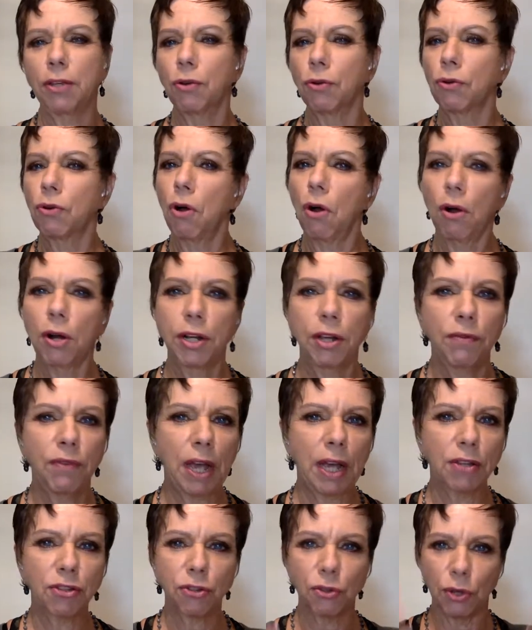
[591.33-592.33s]
Your
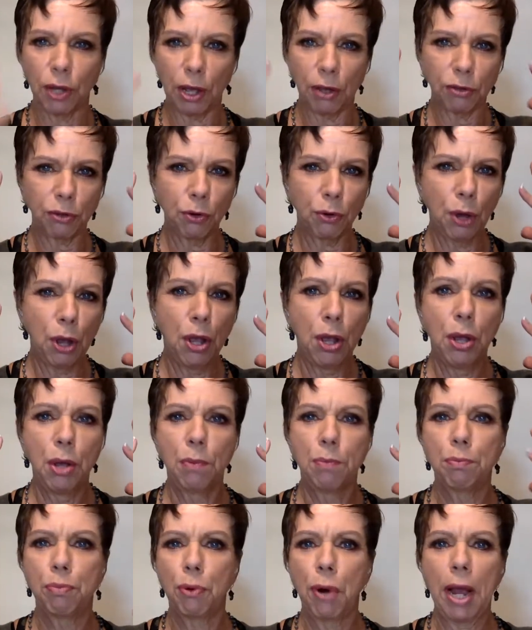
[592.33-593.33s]
cardiovascular health, your
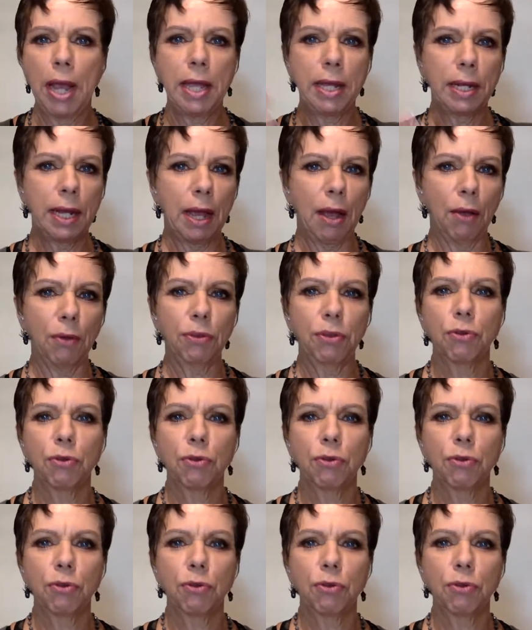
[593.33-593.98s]
brain health,